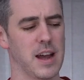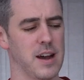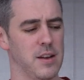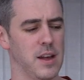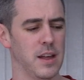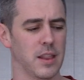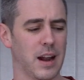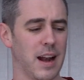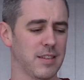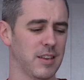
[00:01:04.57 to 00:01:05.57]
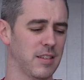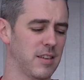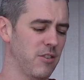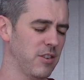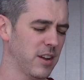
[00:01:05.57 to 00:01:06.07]
Now, the Classic
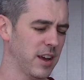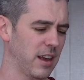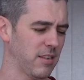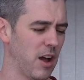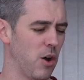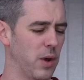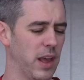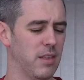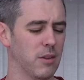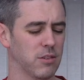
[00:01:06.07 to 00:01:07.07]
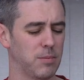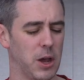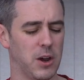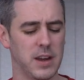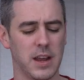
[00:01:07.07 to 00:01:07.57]
Series, and the whole ethos
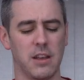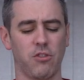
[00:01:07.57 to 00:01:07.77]
behind it,